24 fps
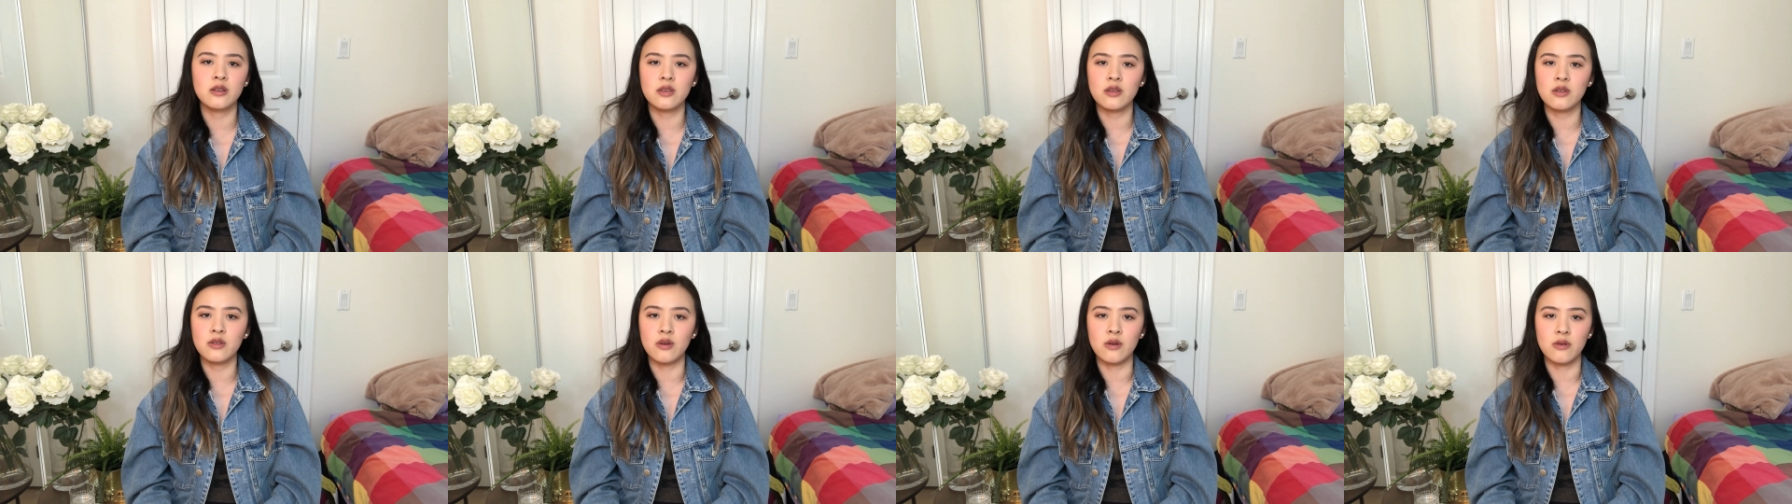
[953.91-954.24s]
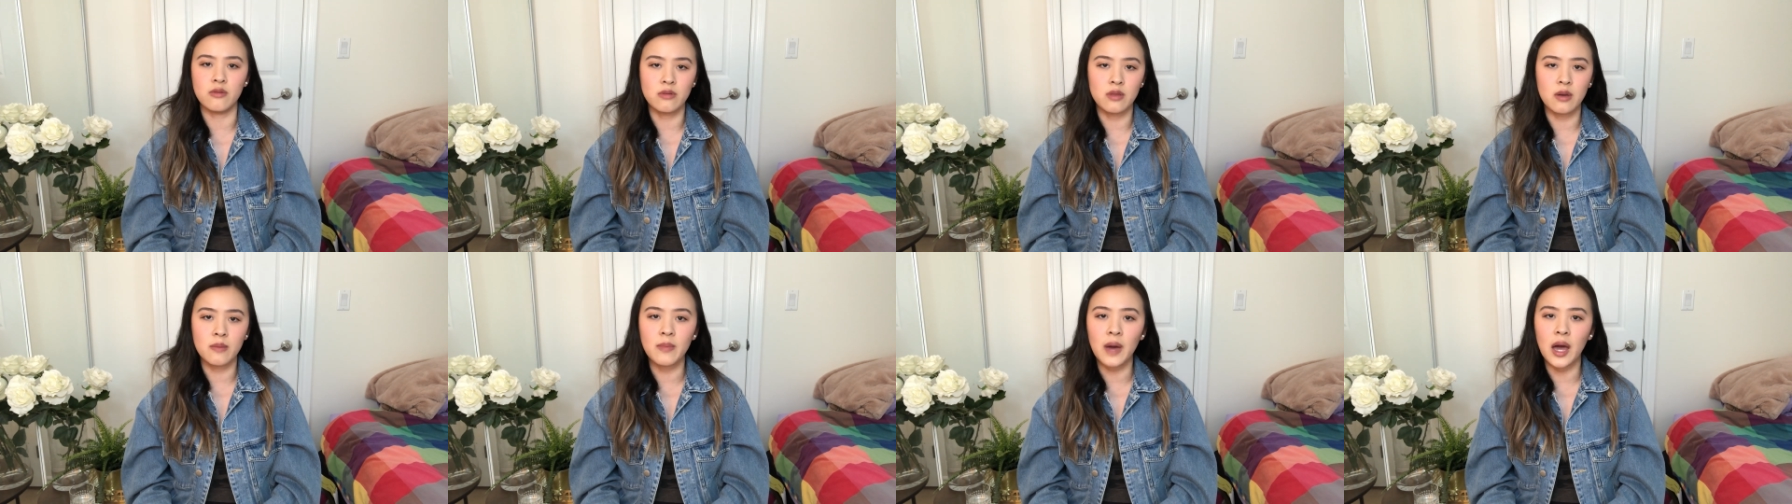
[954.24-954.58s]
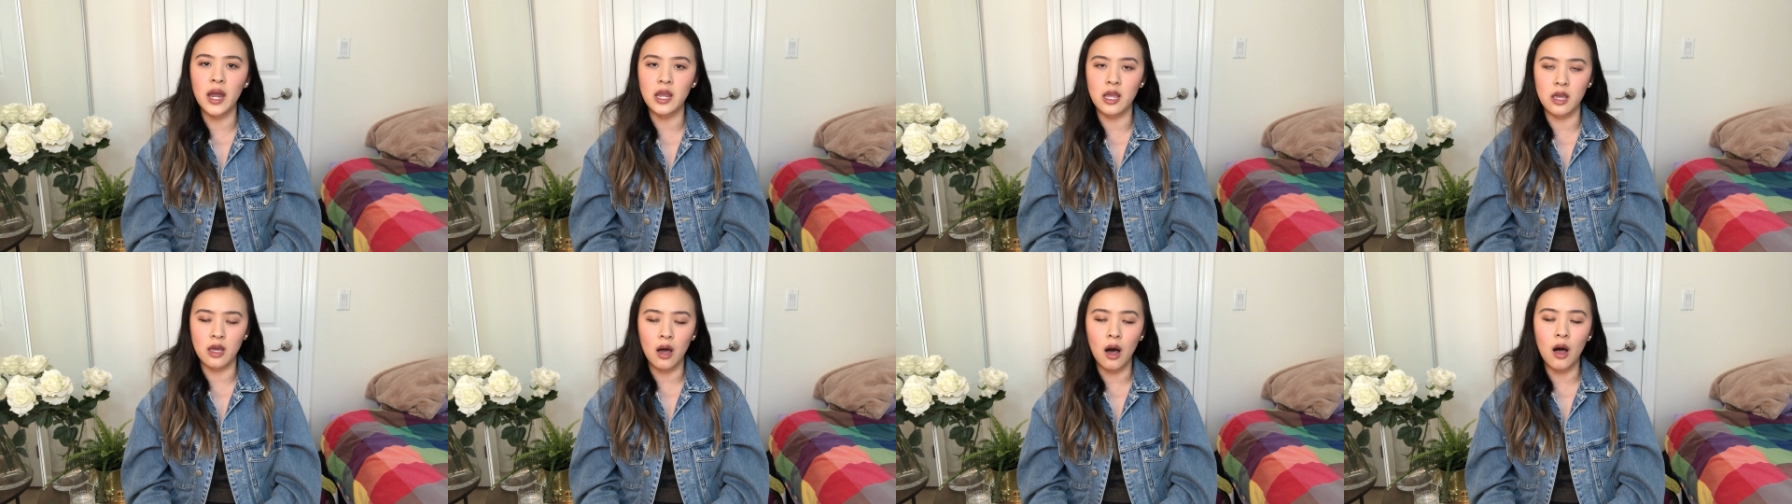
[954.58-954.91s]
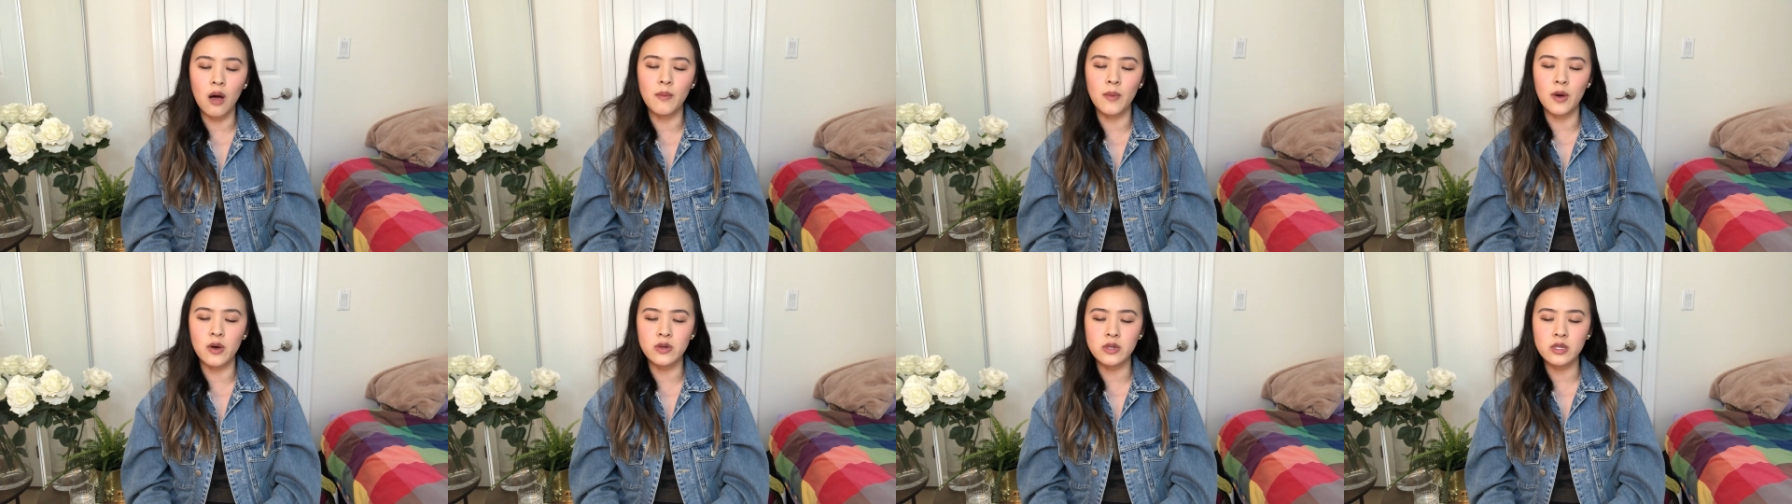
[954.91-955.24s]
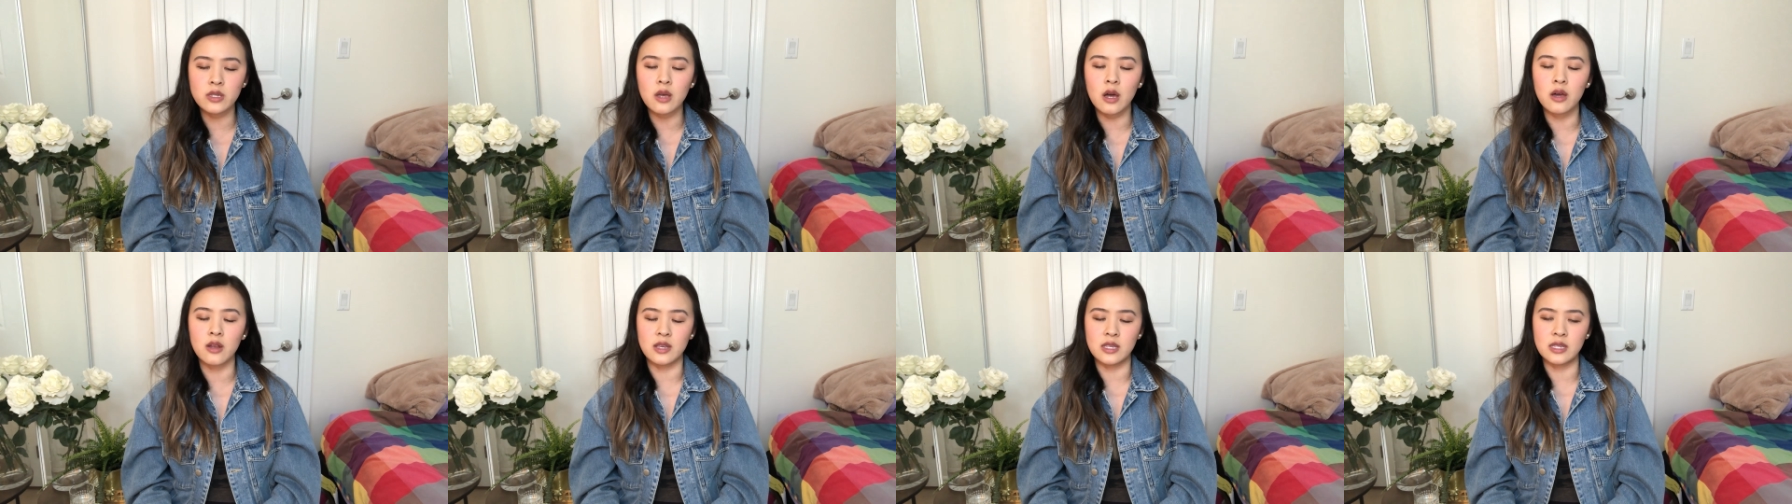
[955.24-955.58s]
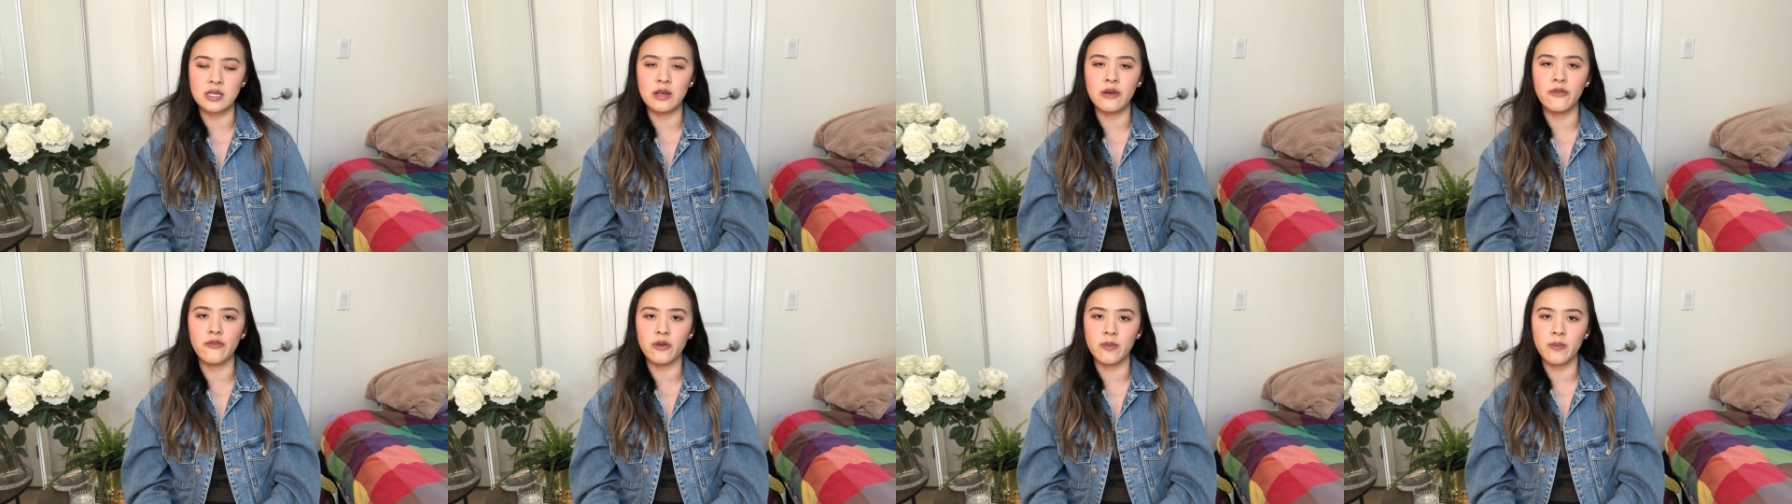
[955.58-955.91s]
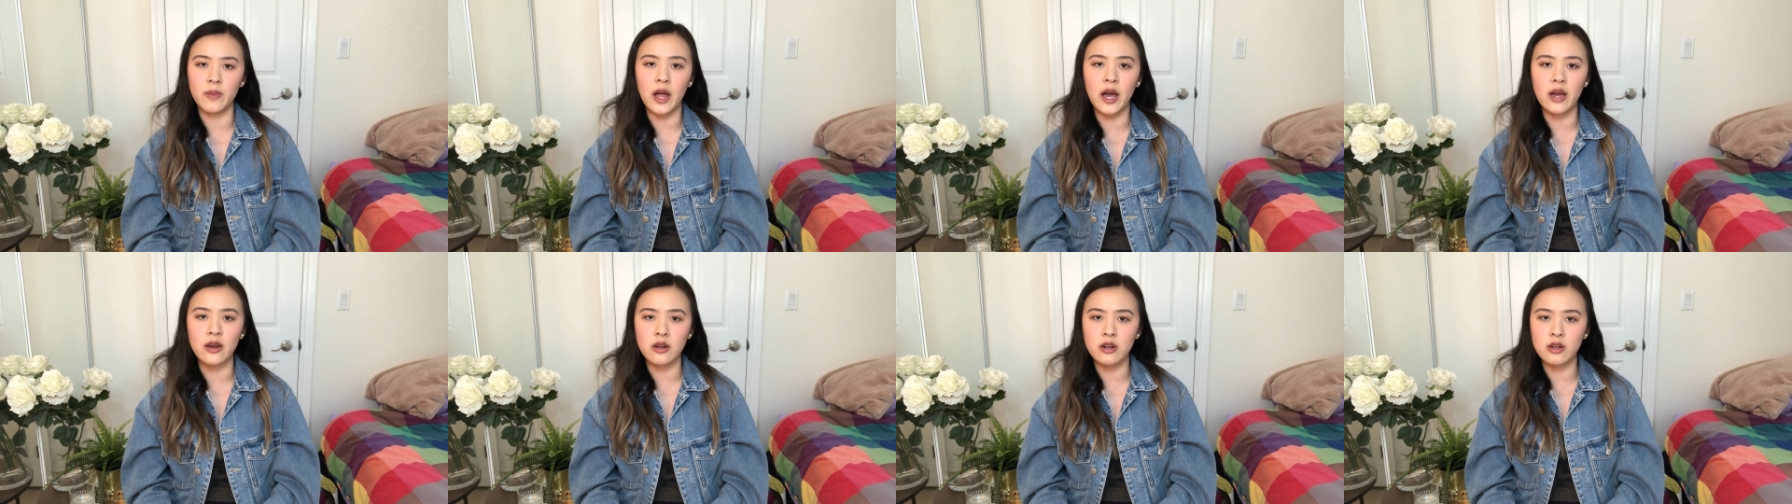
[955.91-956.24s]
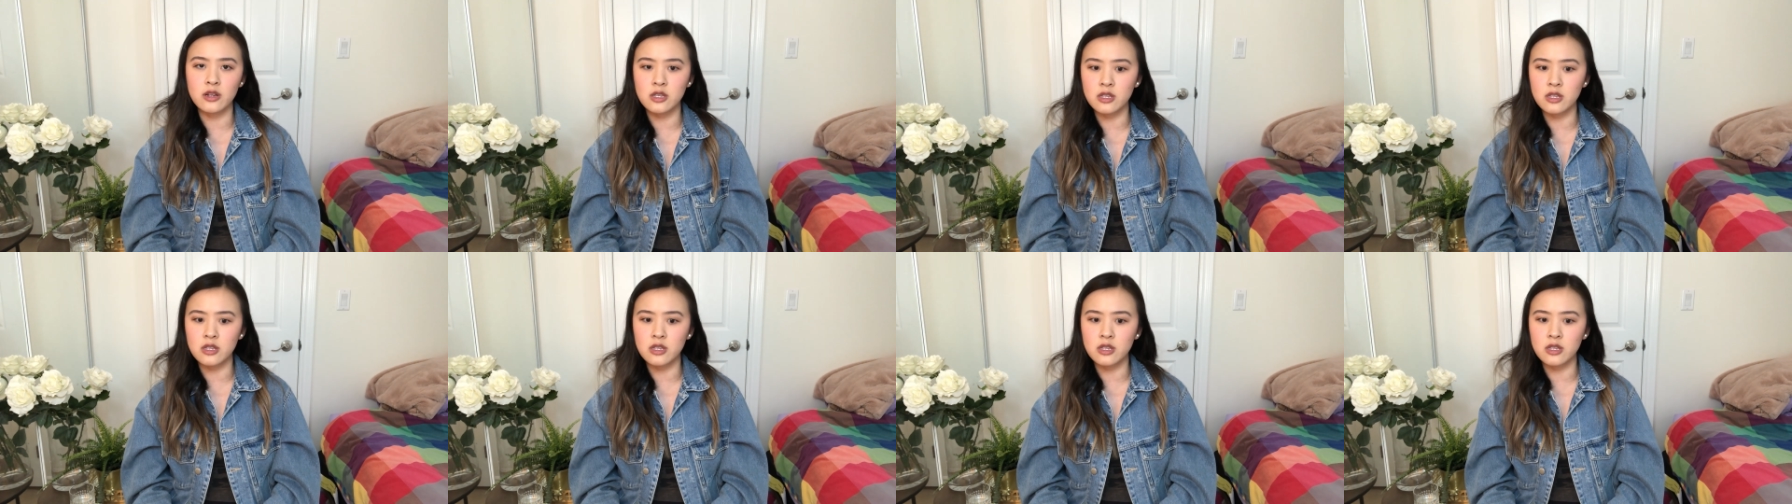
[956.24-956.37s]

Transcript: the money almost on a silver platter.